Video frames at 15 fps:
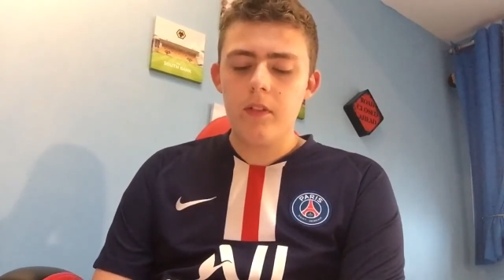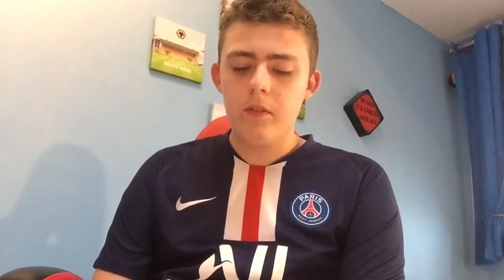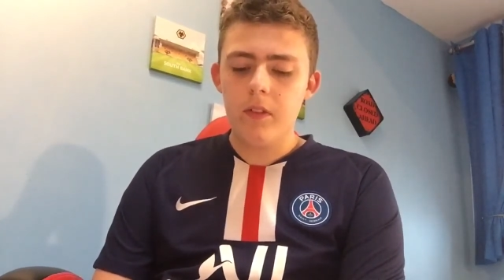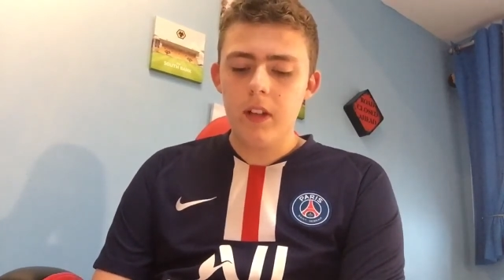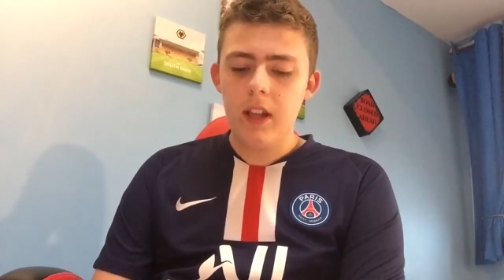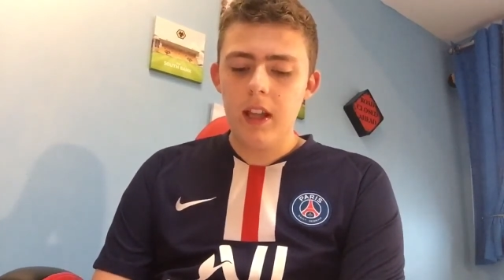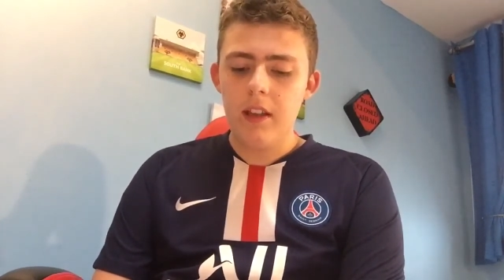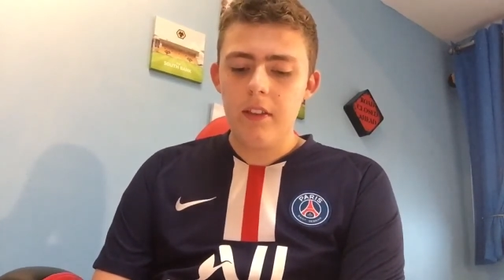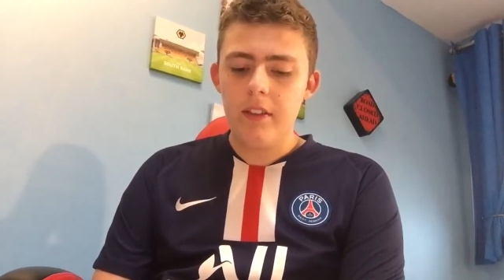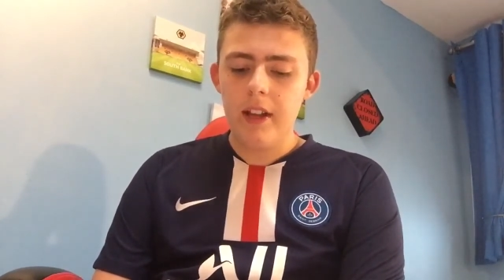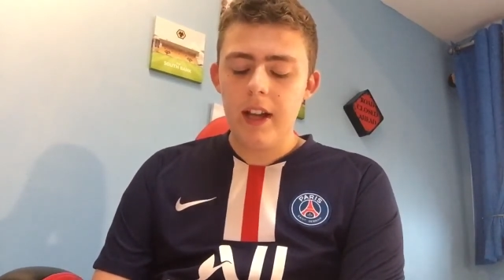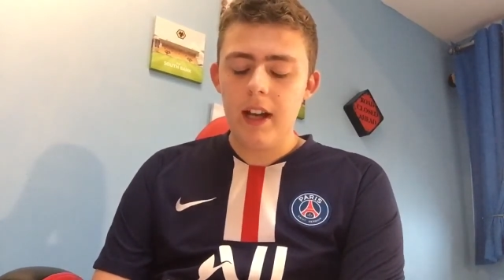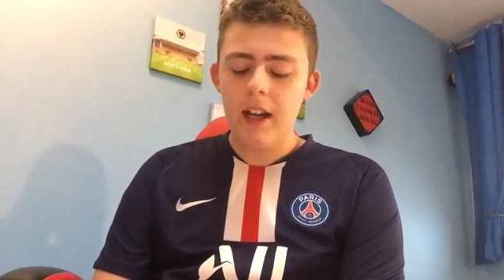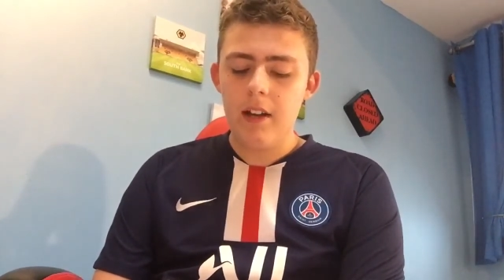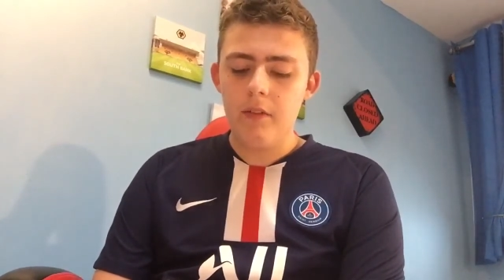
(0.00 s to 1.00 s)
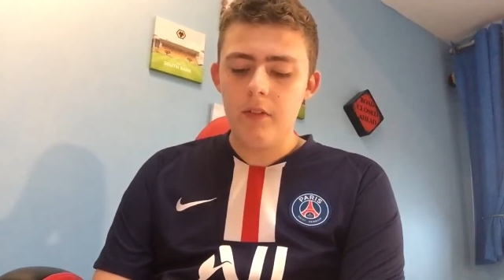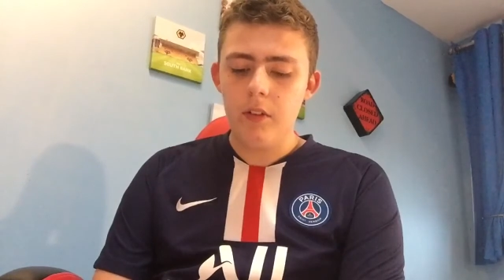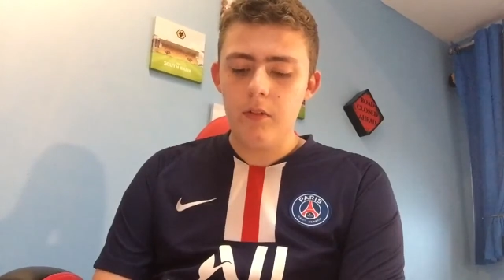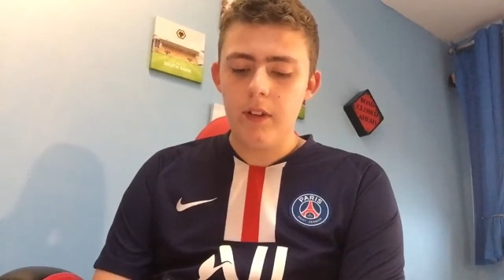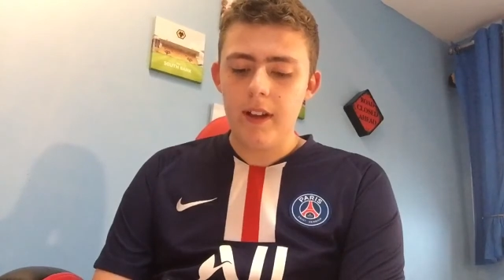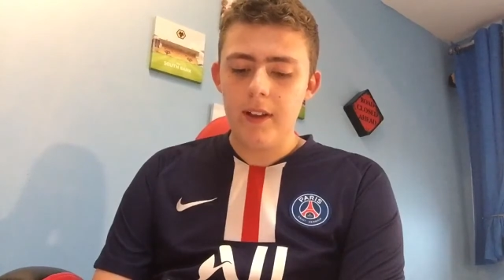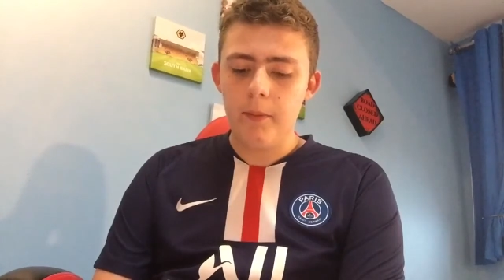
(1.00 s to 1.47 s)
for Leeds to have the
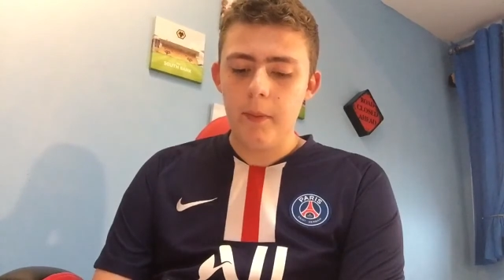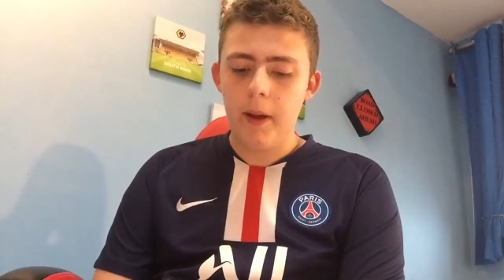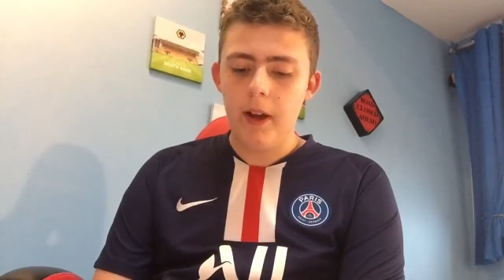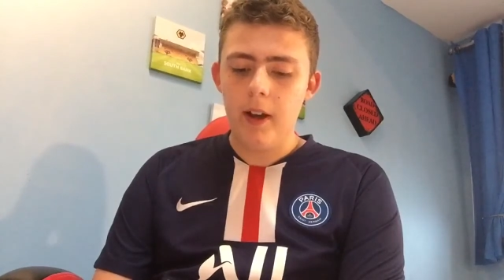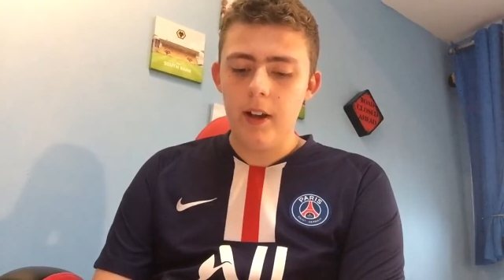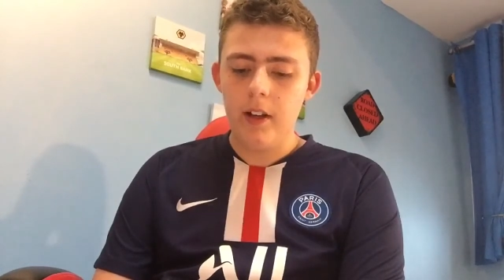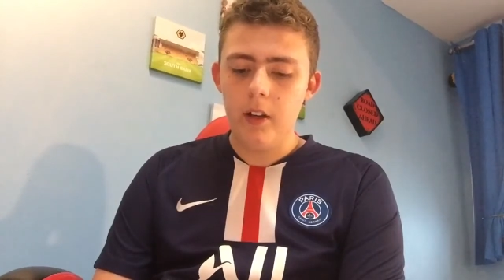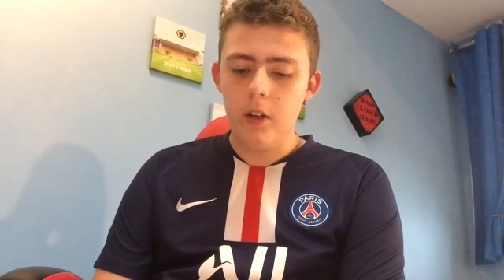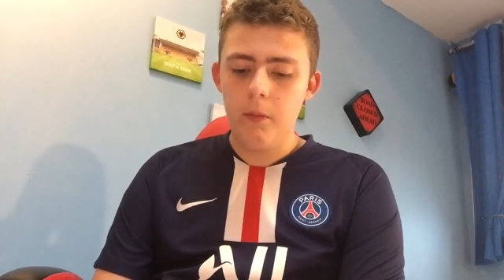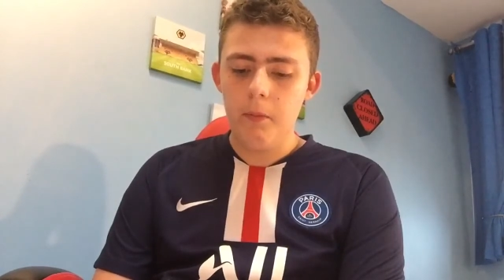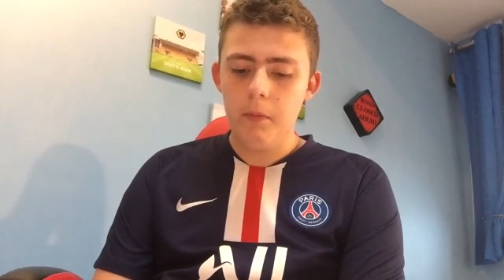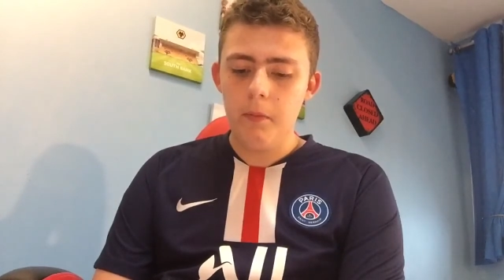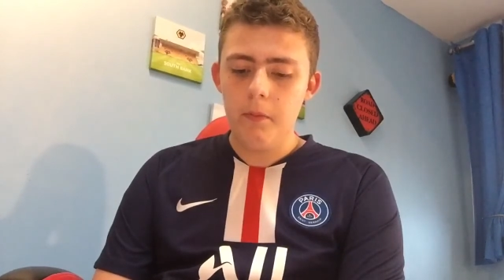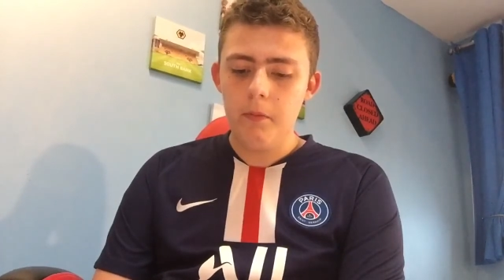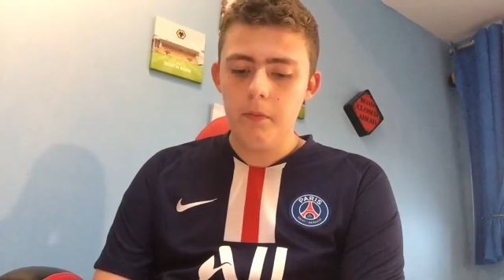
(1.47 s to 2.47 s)
fans behind them.